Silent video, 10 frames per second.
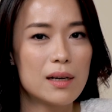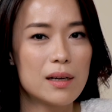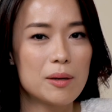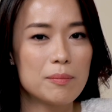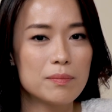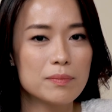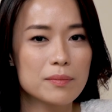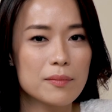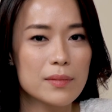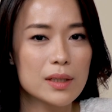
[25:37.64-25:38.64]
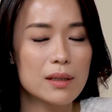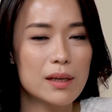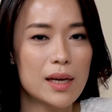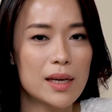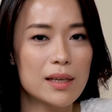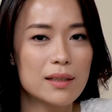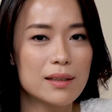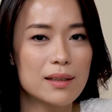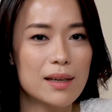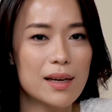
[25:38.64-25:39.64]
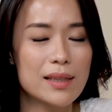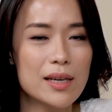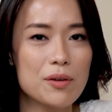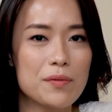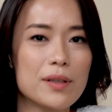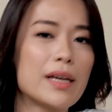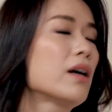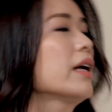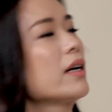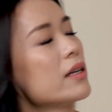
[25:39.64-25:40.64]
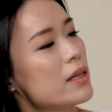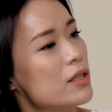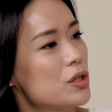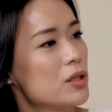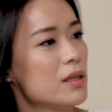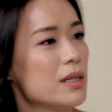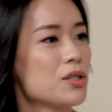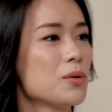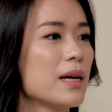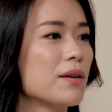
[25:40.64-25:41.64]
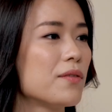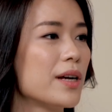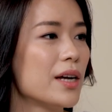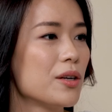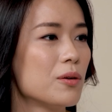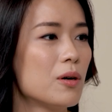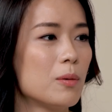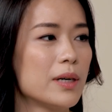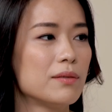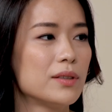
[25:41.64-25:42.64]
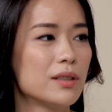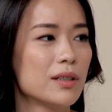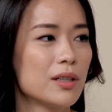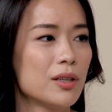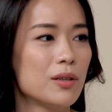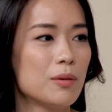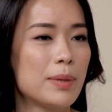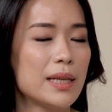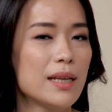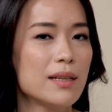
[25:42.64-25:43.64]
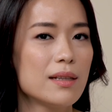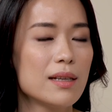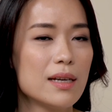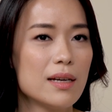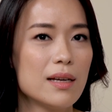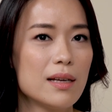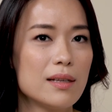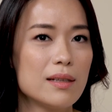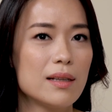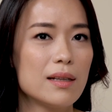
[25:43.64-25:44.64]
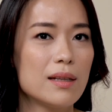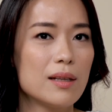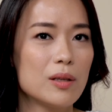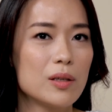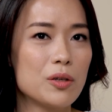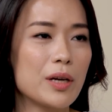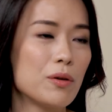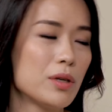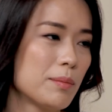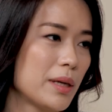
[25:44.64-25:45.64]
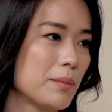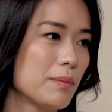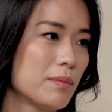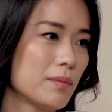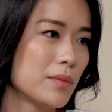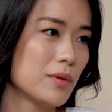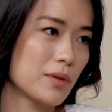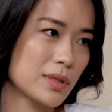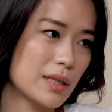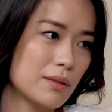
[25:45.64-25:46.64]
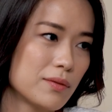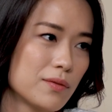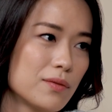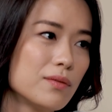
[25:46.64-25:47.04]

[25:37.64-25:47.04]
You know. And then you feel like, oh yeah, it's so unfair, you know, or whatever, you know. But then you can only blame yourself.